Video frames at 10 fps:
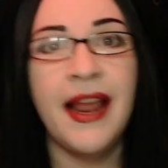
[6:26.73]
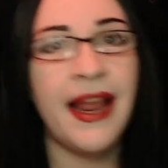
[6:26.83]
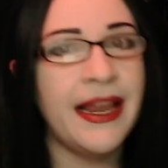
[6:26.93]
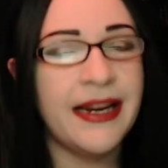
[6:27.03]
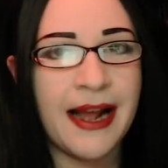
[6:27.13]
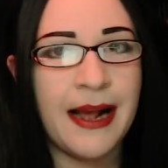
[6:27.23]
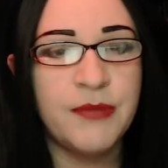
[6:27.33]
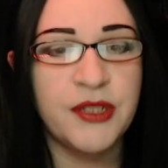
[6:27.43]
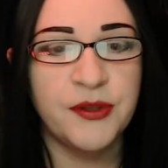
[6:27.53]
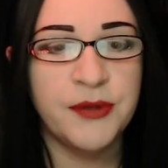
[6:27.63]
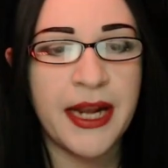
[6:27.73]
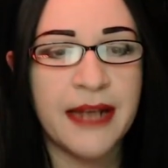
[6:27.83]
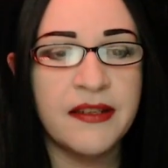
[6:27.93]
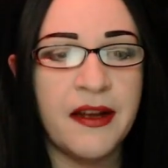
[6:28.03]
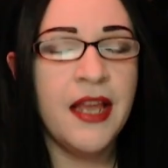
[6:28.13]
and it absolutely
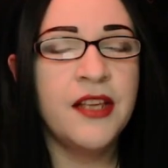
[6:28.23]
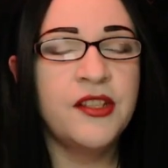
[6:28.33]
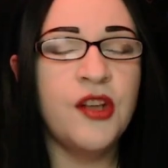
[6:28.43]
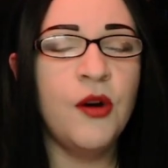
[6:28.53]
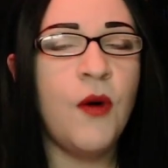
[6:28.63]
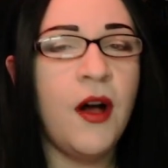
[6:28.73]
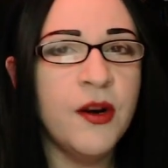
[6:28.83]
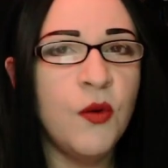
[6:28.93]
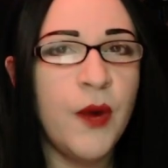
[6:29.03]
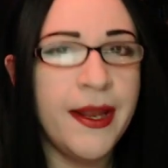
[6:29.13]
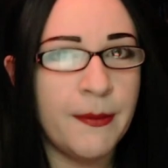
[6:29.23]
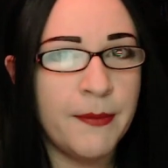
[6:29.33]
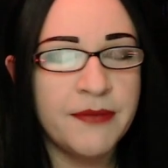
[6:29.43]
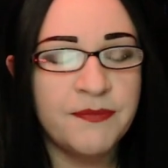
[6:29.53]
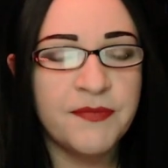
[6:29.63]
has not. So on a
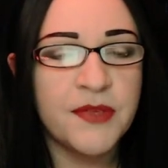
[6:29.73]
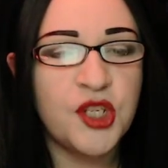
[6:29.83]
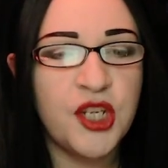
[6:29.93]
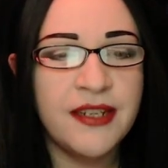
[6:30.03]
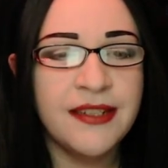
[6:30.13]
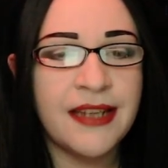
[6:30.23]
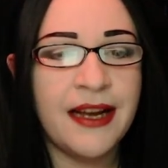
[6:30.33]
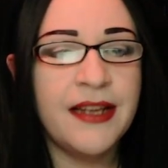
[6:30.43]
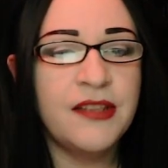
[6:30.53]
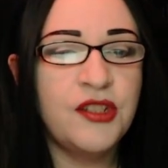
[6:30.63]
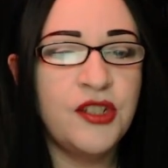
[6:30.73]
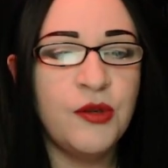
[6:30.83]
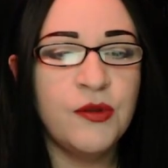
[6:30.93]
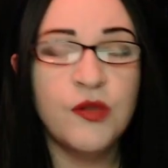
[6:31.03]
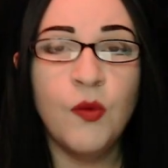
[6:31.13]
whim, she decides
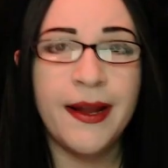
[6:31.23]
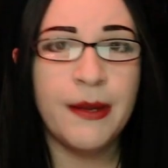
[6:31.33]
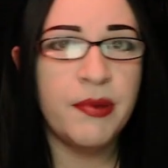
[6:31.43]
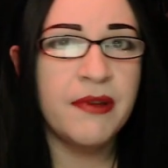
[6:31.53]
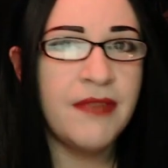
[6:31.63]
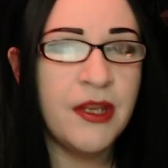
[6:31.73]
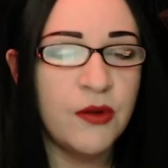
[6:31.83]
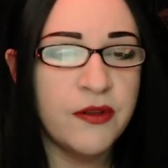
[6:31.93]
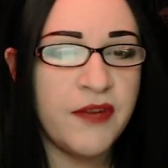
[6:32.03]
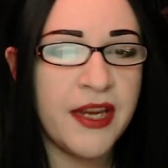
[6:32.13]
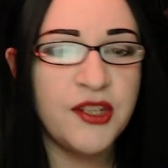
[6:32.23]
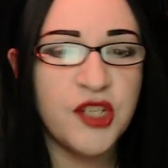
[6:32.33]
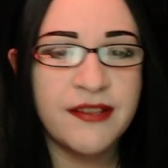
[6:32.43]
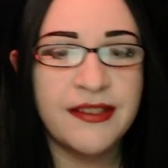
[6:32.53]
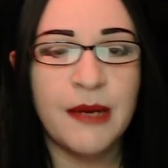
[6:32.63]
to swipe the old
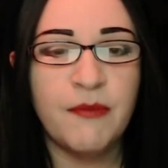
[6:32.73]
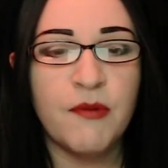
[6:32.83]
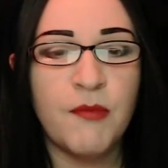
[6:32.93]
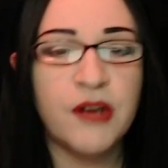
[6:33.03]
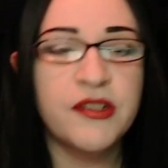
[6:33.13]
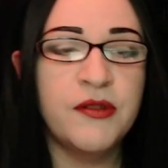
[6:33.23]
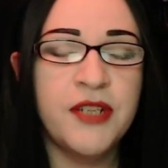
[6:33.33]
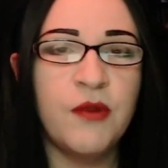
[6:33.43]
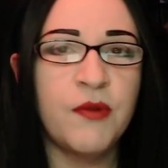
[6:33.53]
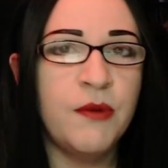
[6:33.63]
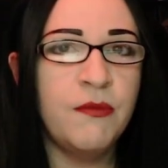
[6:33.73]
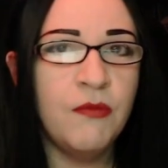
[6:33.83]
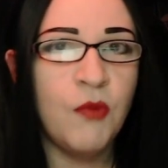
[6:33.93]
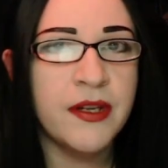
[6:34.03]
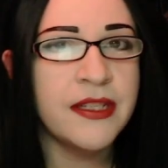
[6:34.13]
VHS tape from Mark's hotel
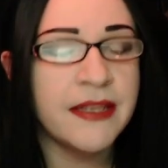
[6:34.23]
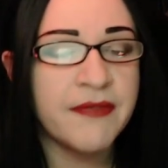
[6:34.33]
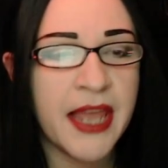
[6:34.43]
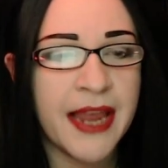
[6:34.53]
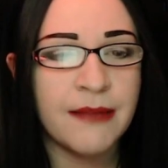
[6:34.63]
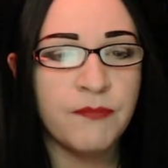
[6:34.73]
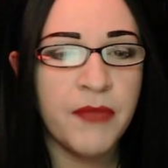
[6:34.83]
room while he's in the can.